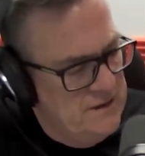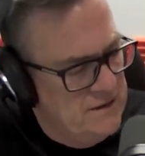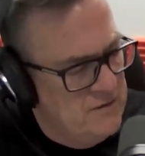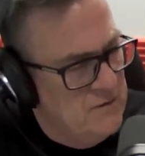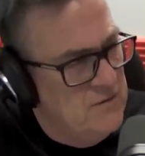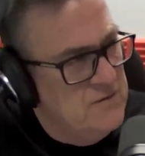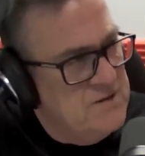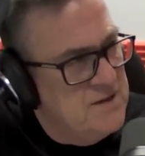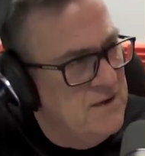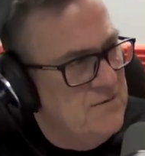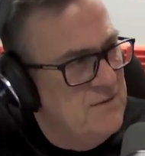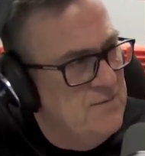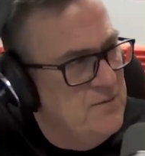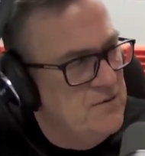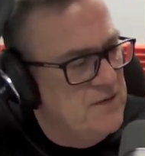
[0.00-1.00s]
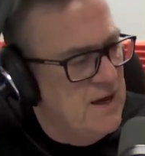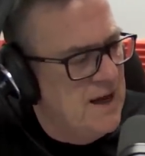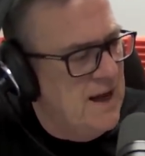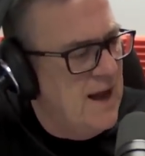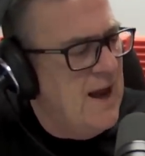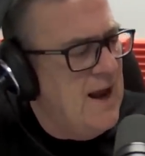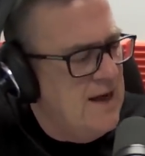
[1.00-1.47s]
there are also
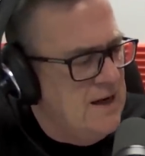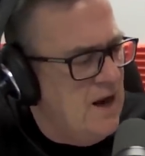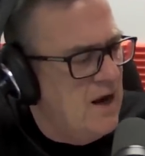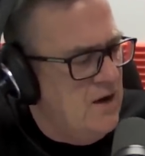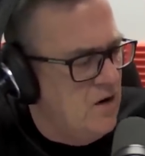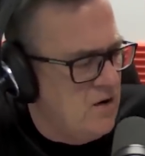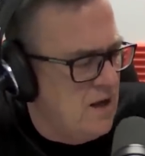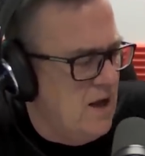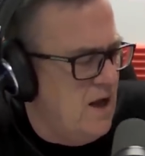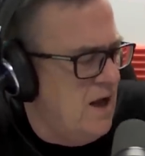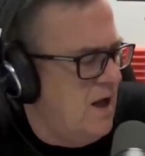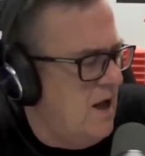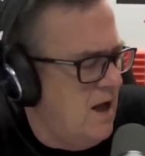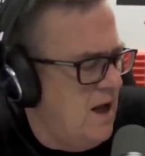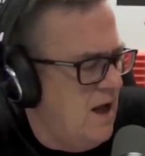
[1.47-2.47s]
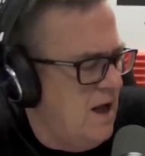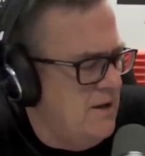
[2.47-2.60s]
reports, and uh, look, uh,